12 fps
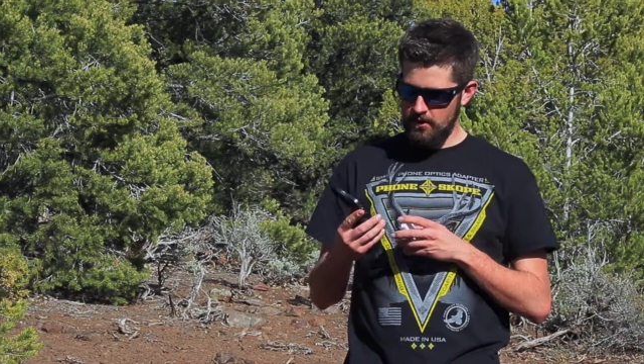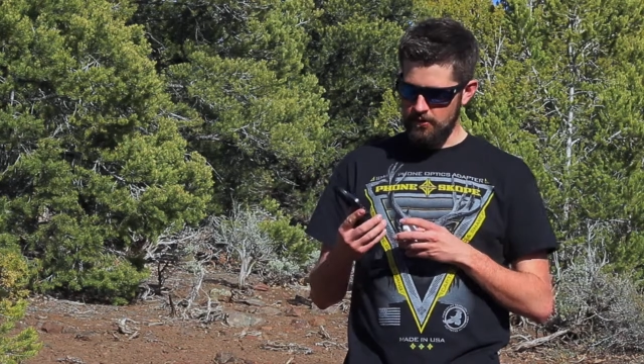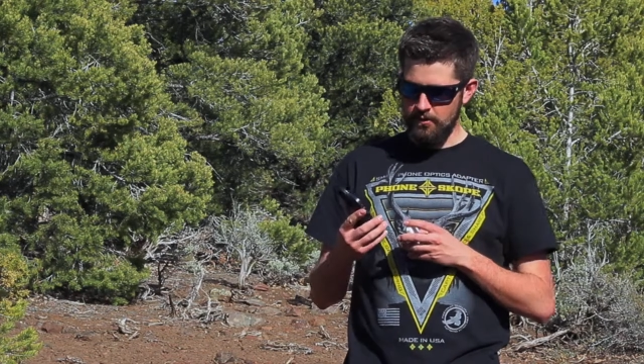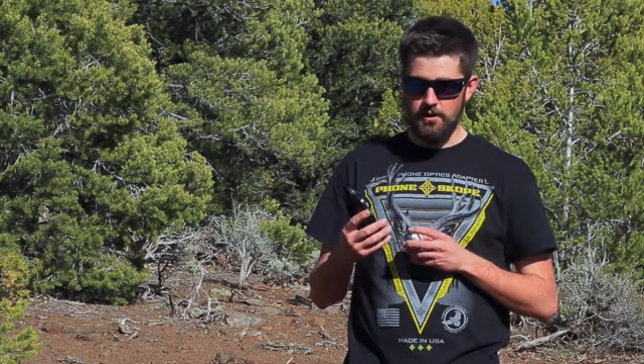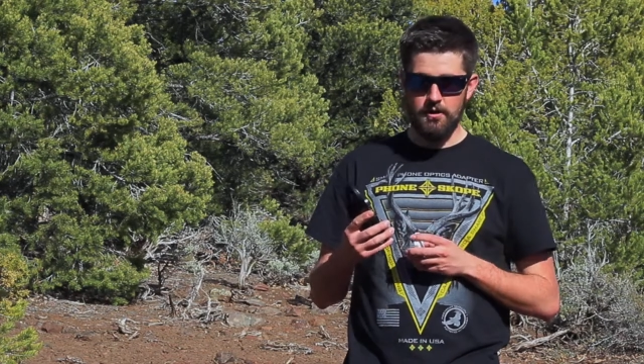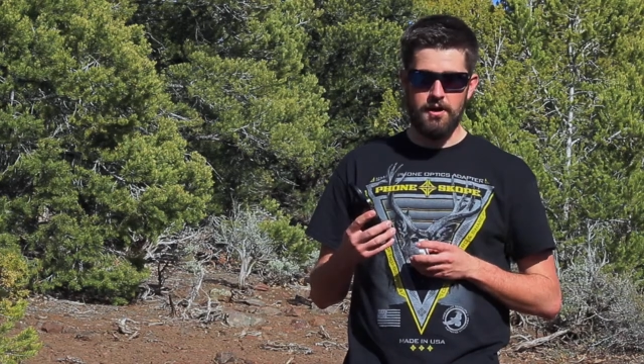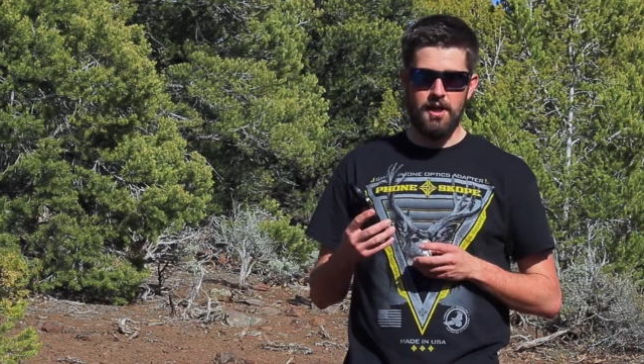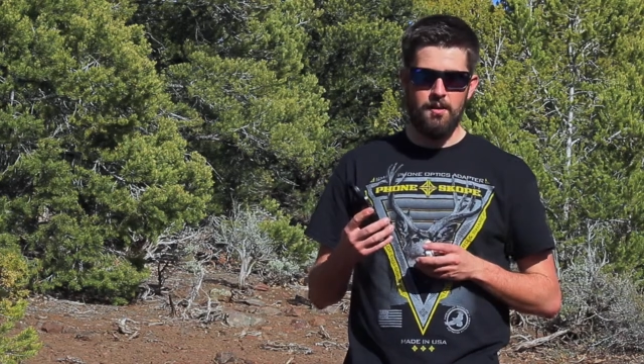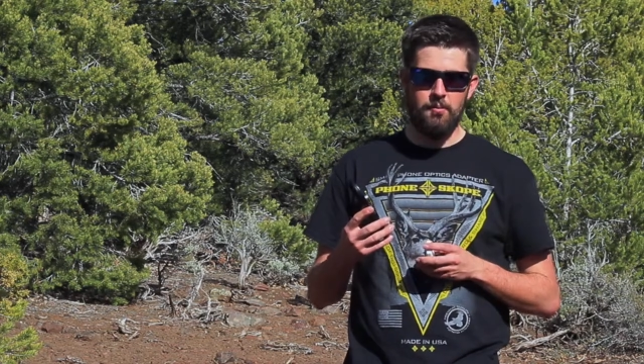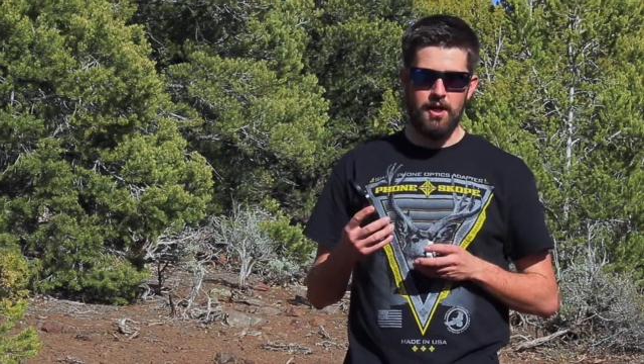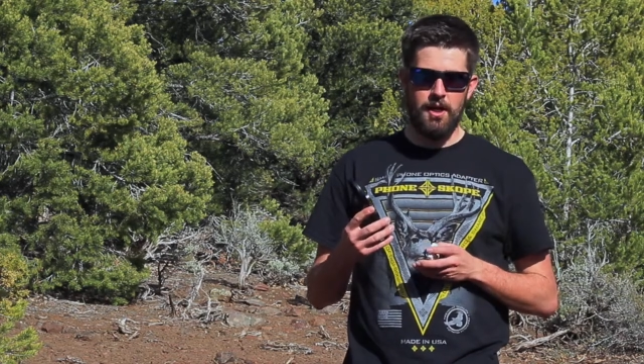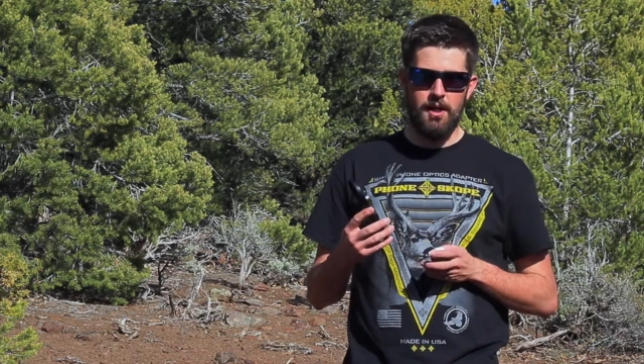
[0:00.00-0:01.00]
go into your
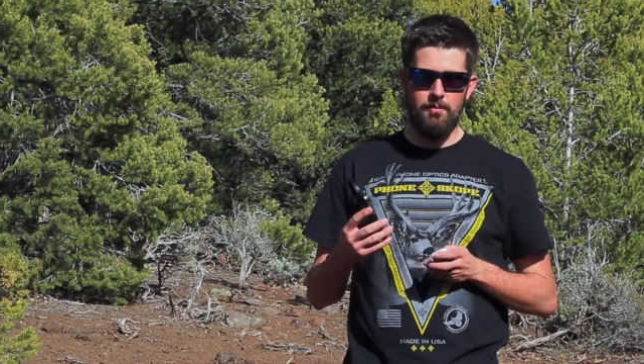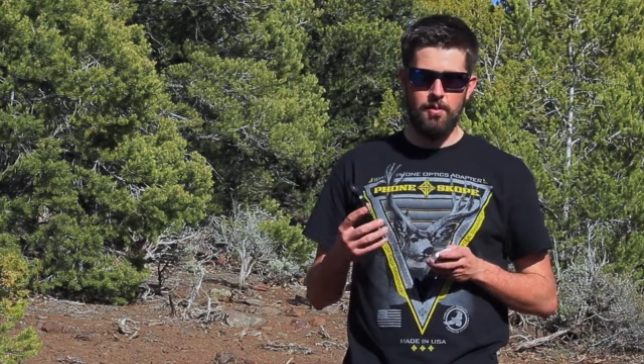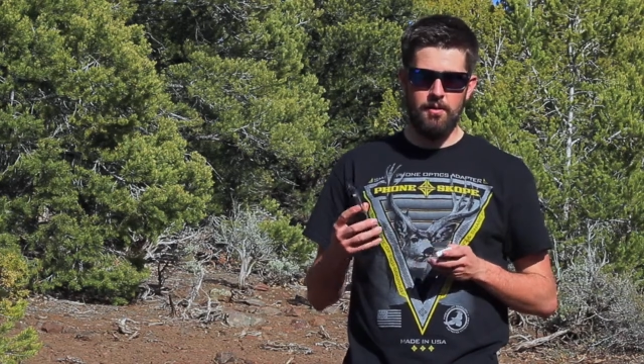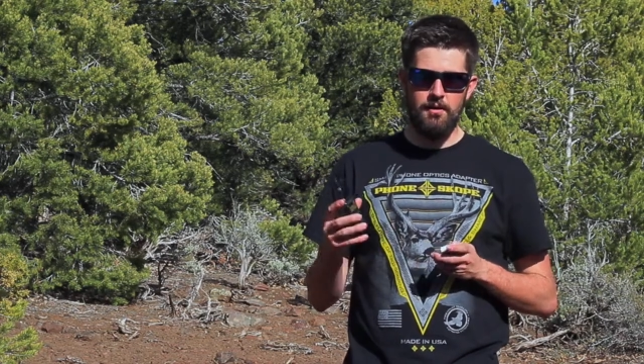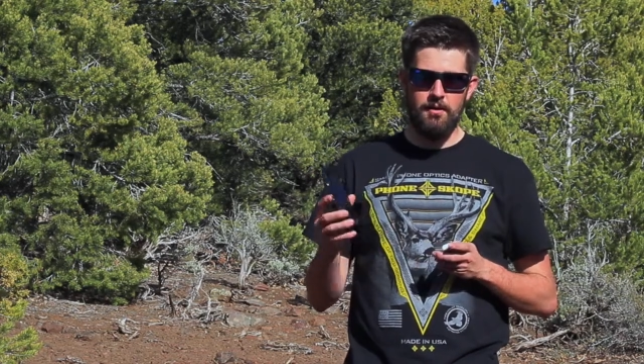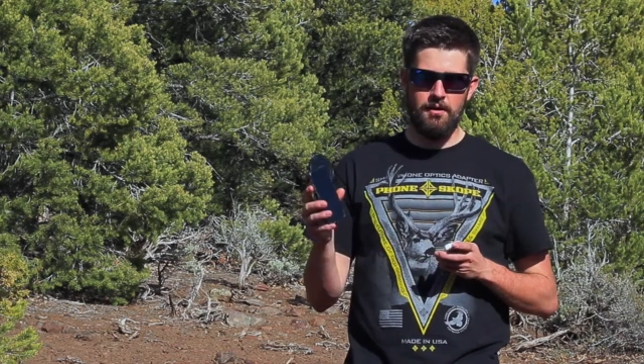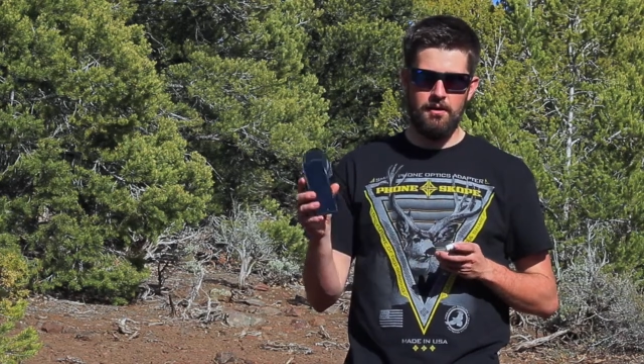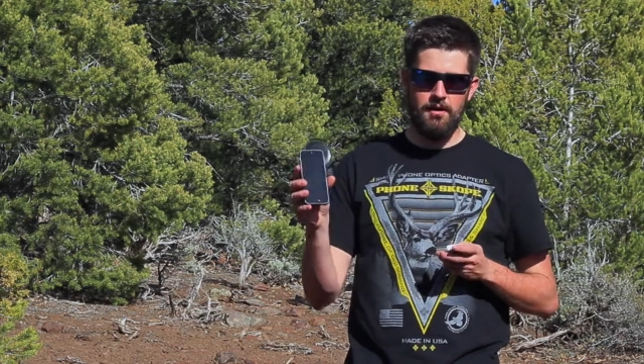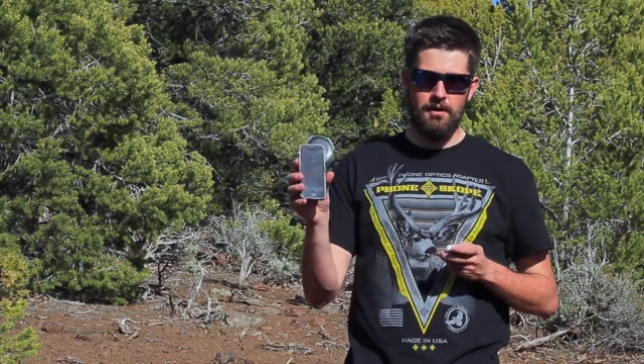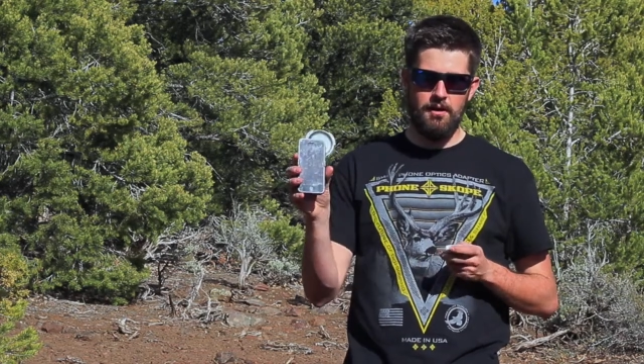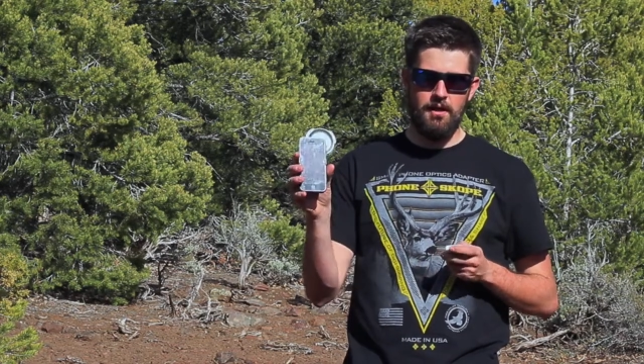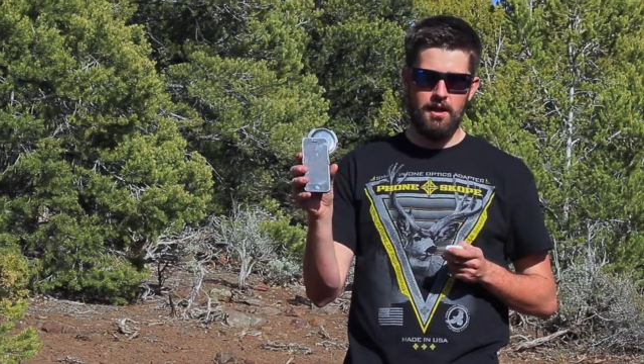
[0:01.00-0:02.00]
camera app,
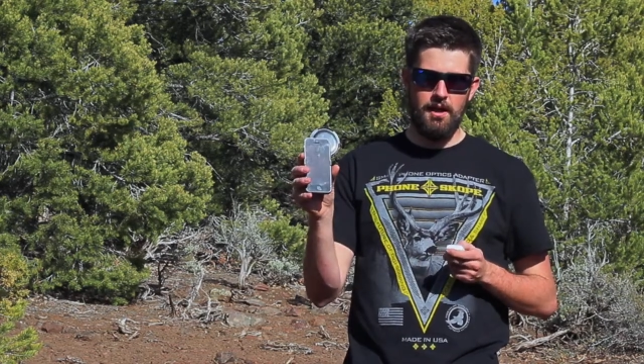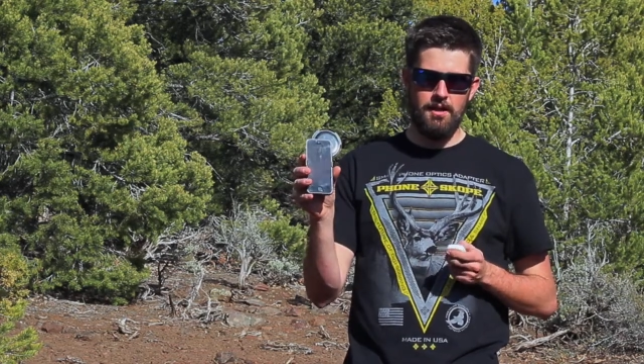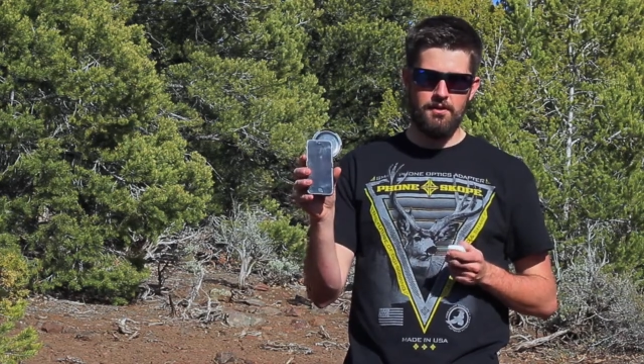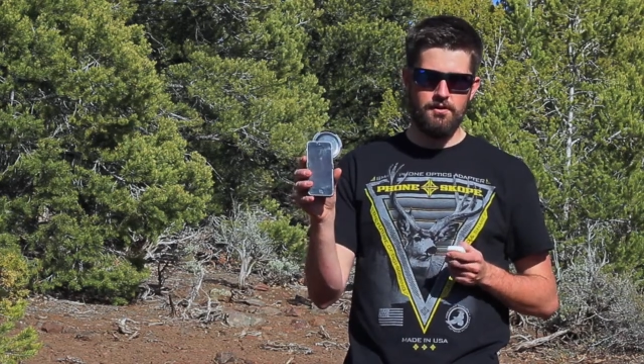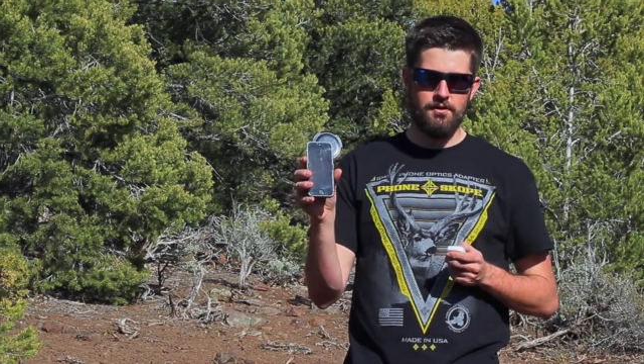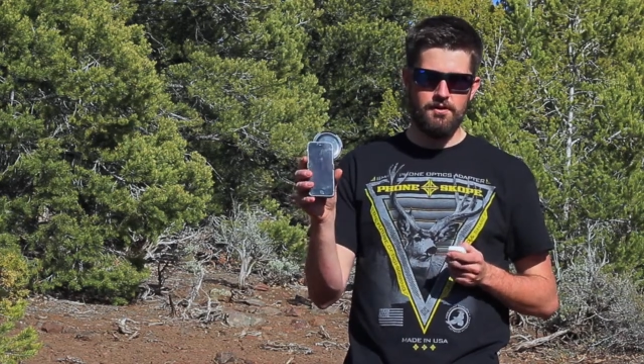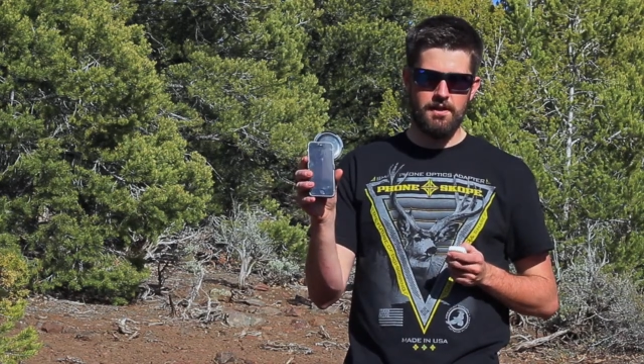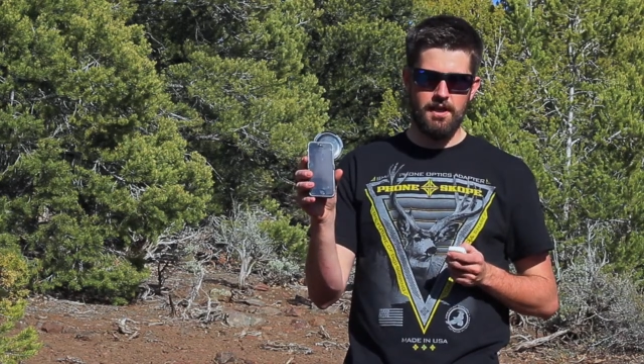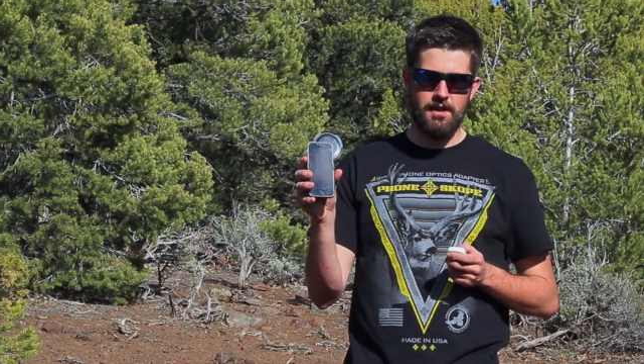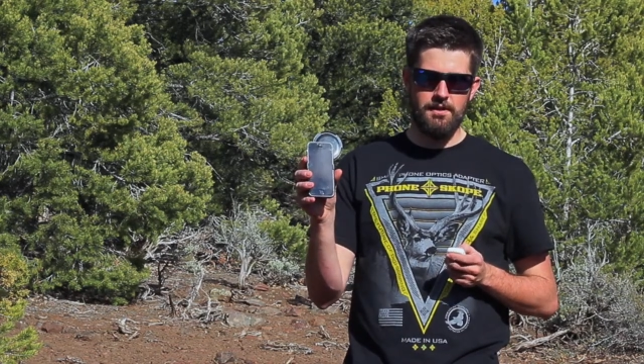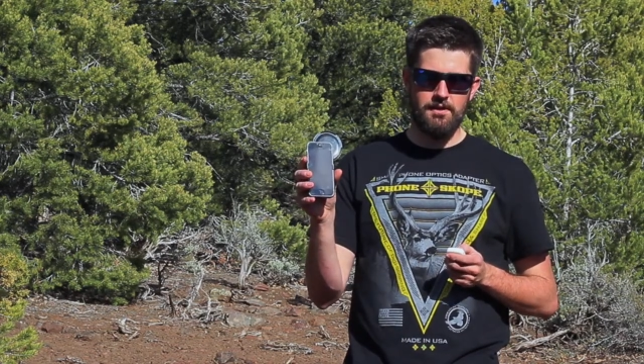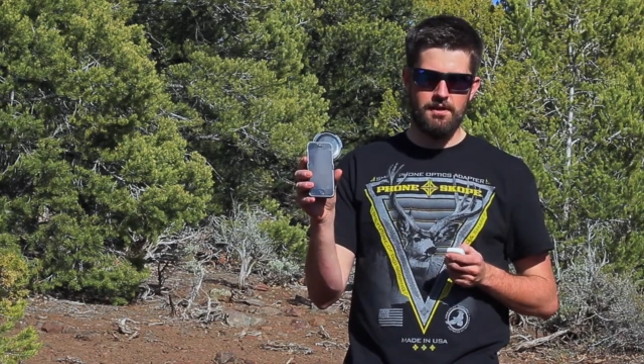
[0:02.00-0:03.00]
and it's just
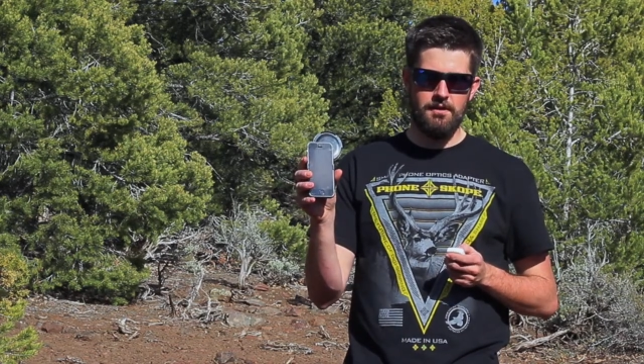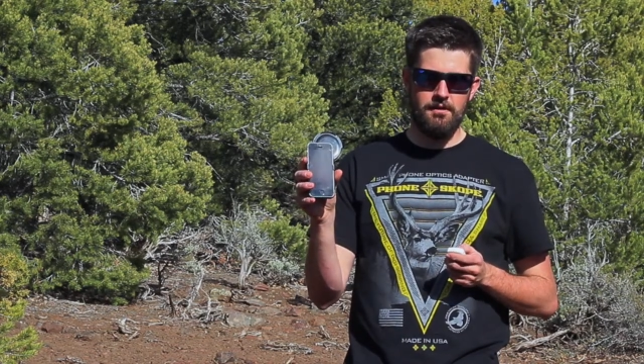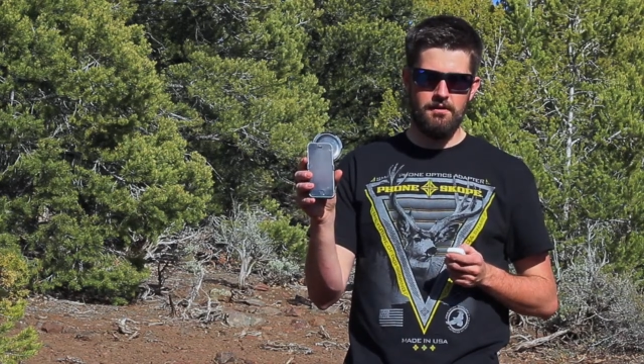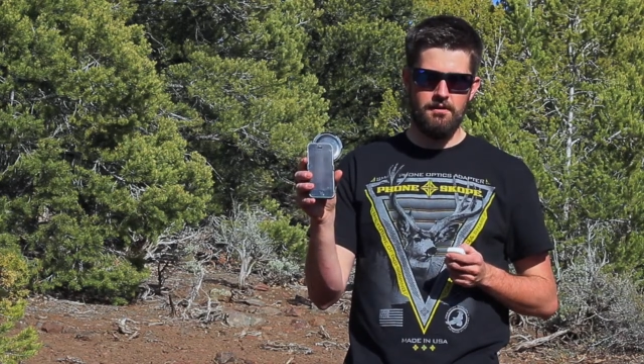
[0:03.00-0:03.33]
that easy.